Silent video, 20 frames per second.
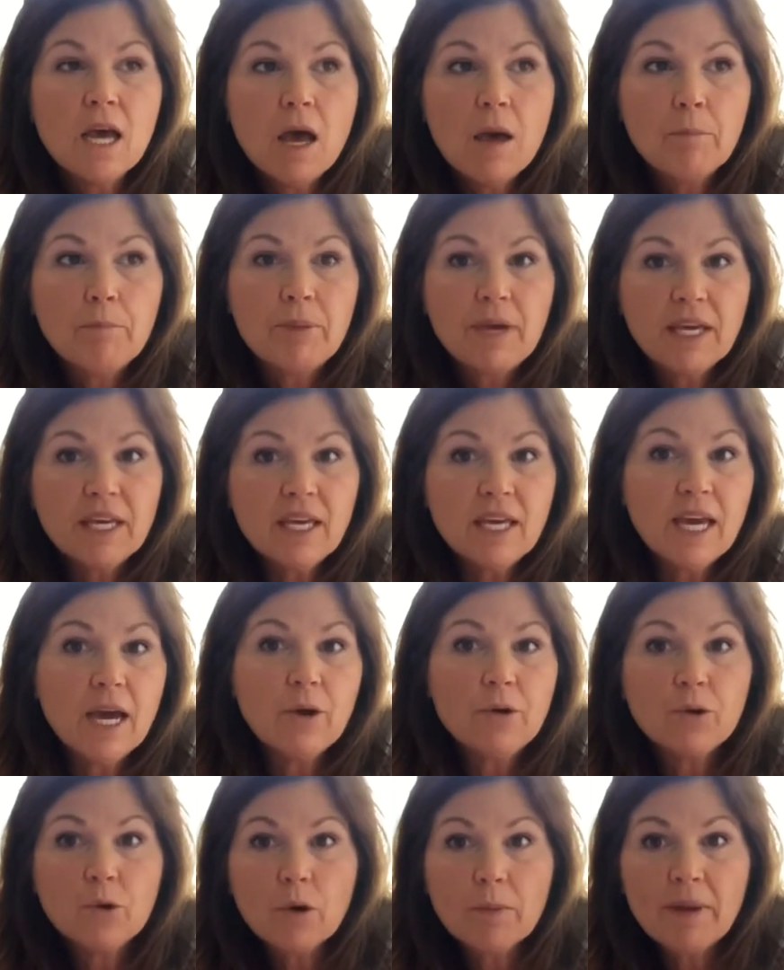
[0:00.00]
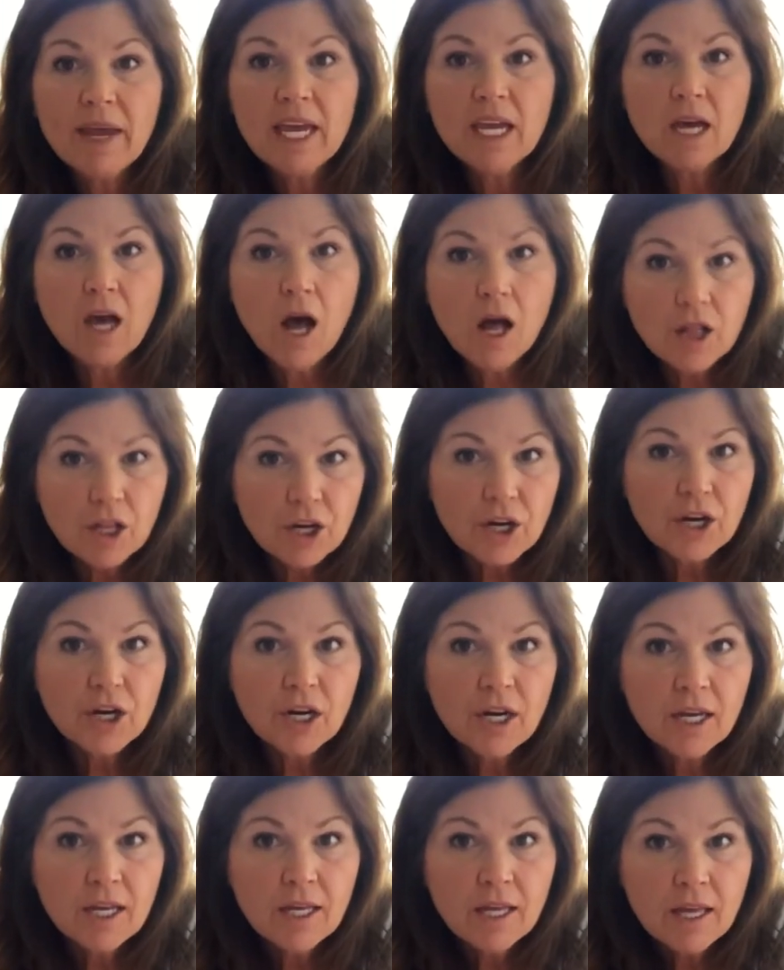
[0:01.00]
picking out your paint color,
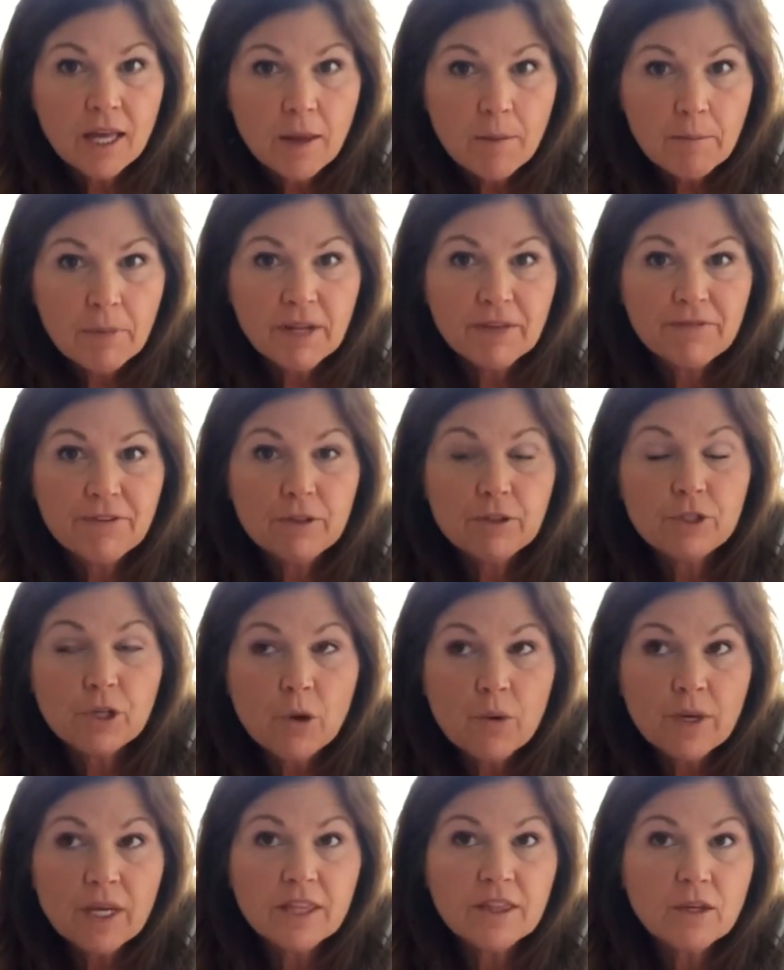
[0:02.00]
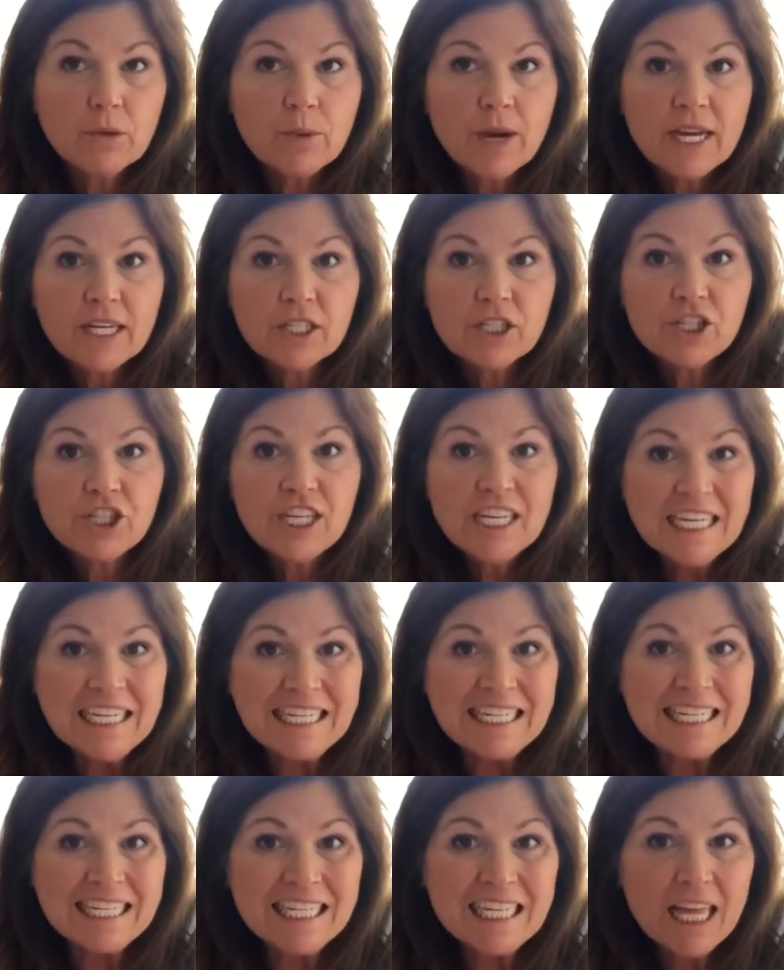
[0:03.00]
but if you don't get the right
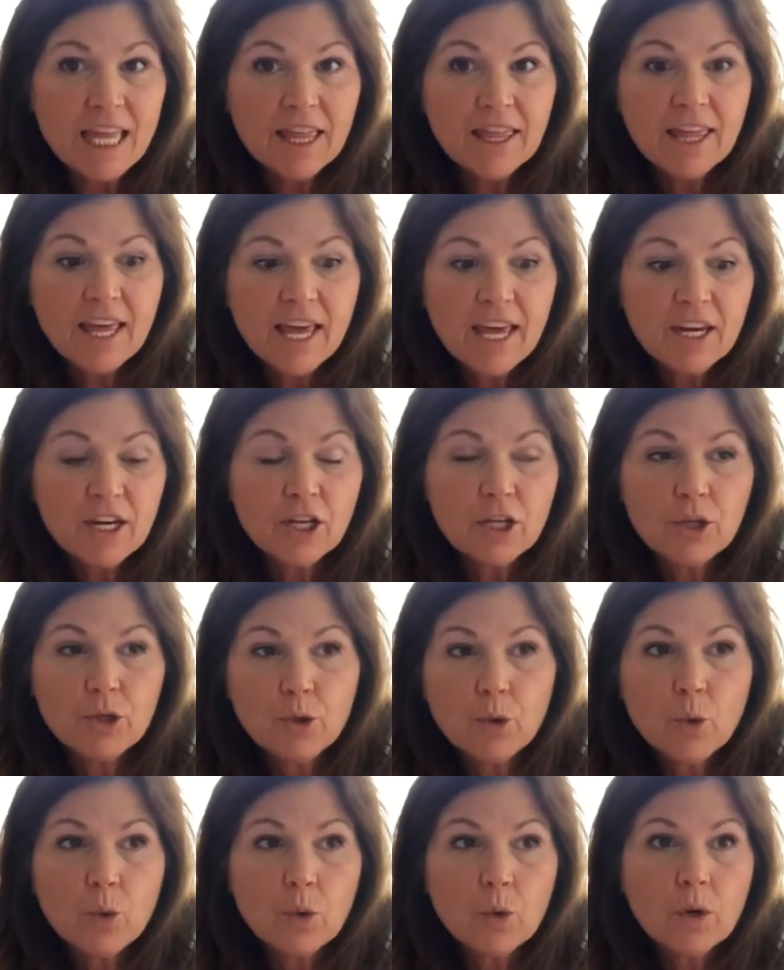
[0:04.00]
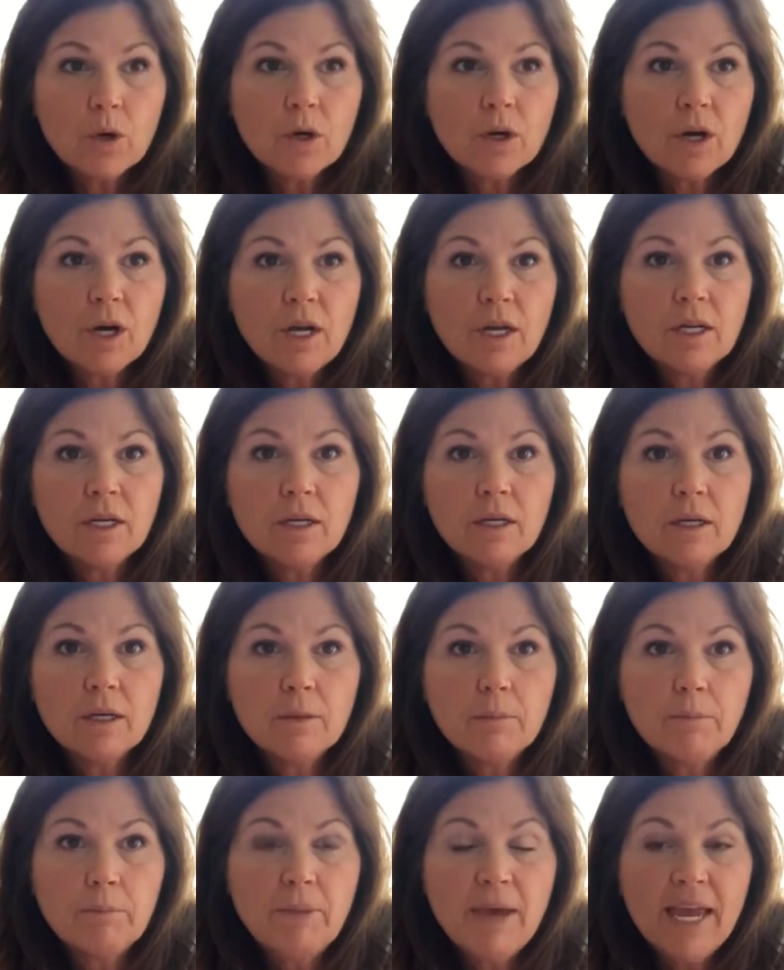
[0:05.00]
sheen, then your
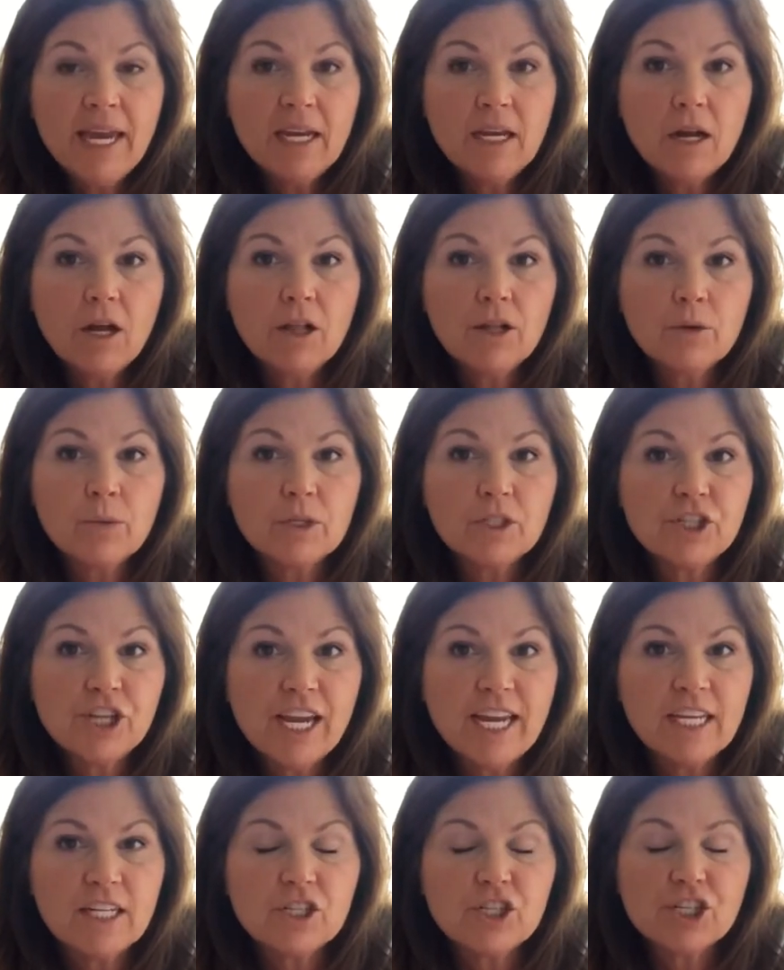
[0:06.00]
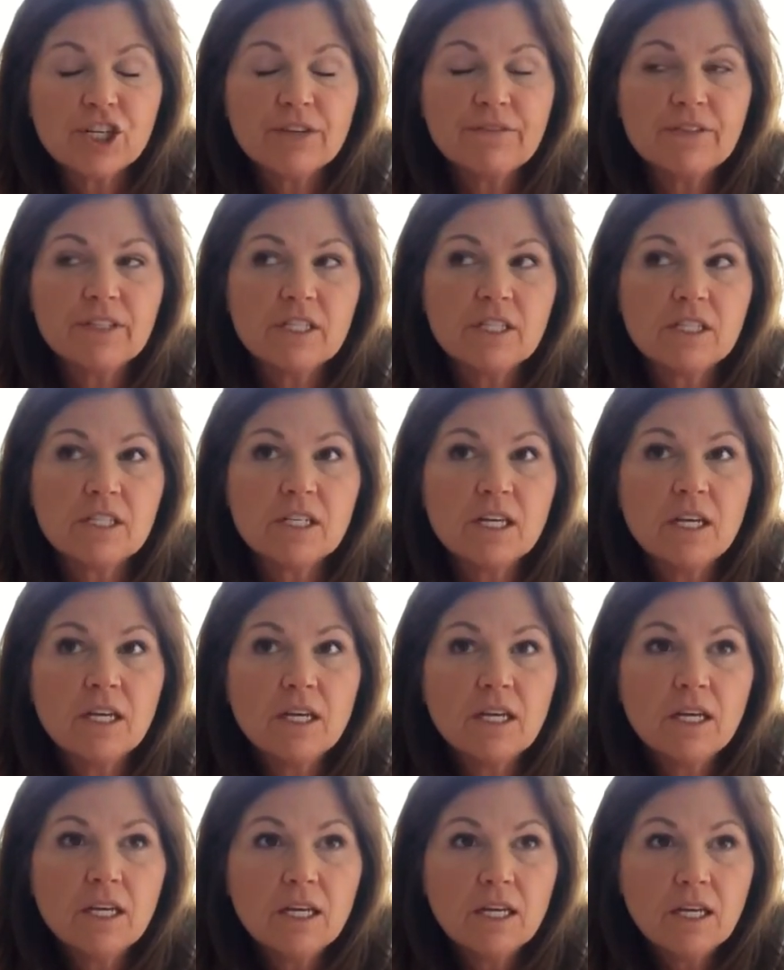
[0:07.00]
paint color will change. If it's,
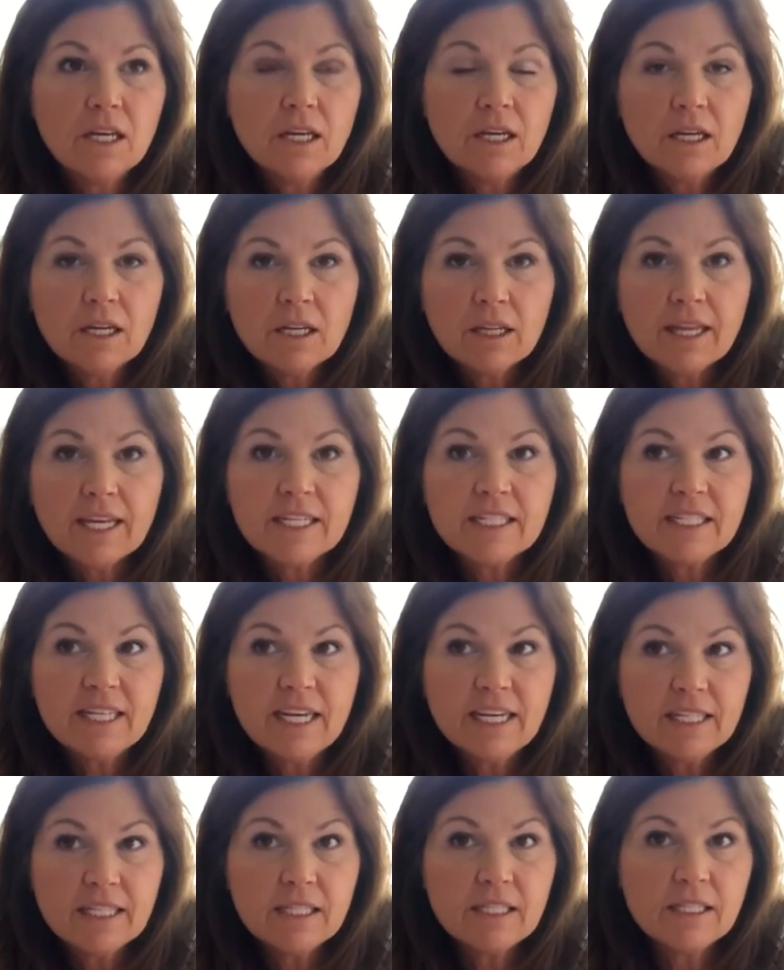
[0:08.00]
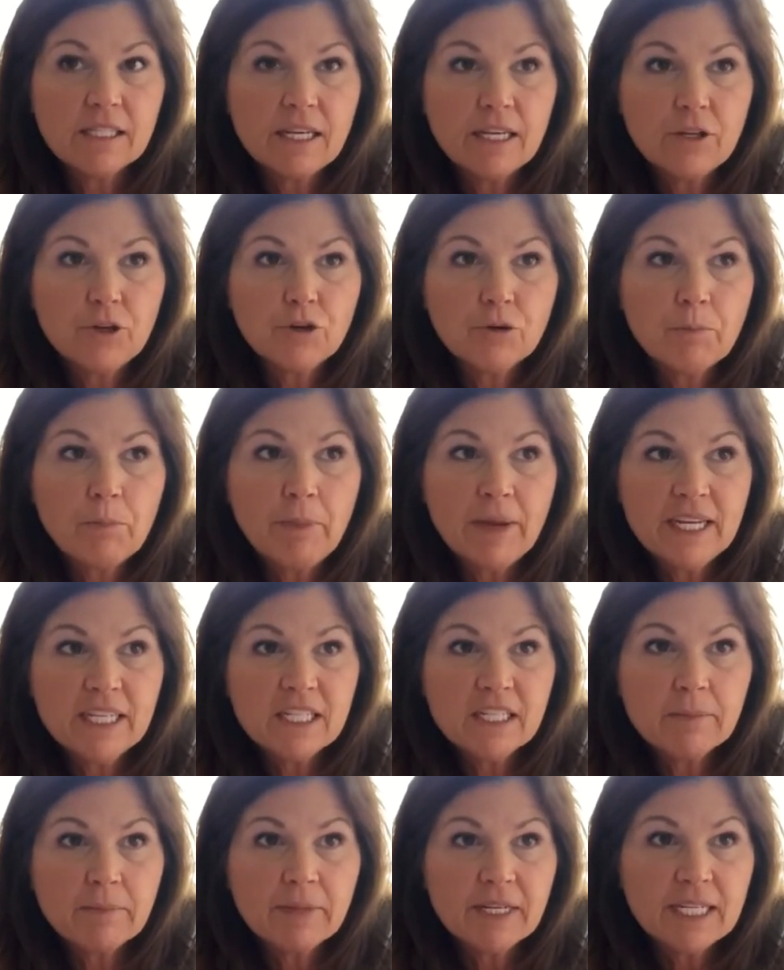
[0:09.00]
like, say it's in your
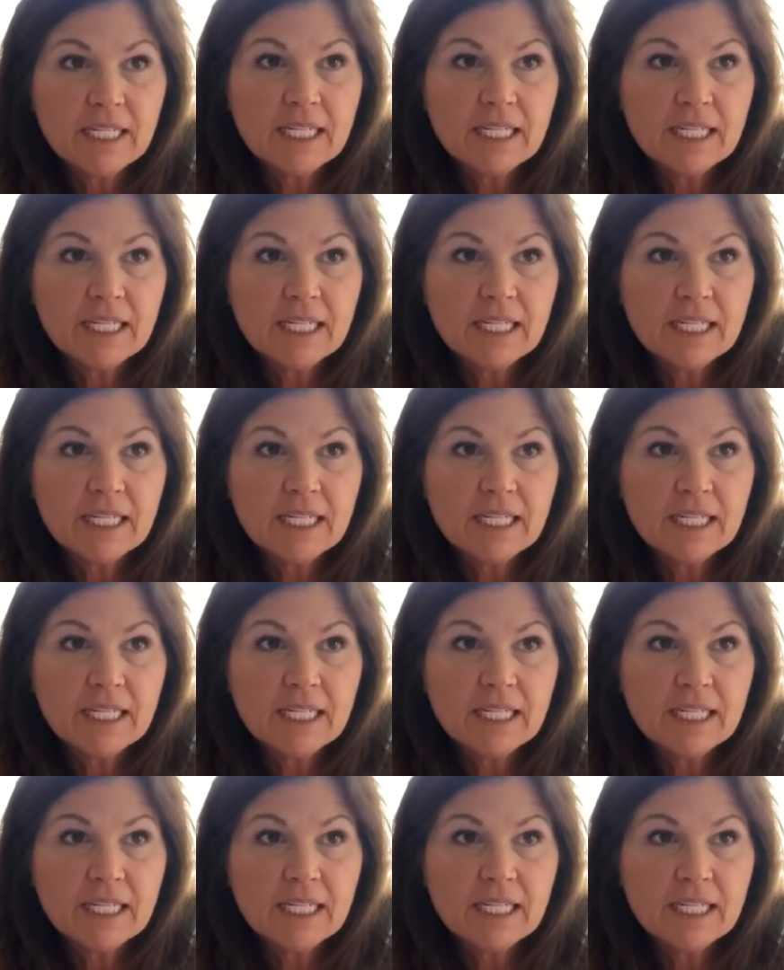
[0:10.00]
basement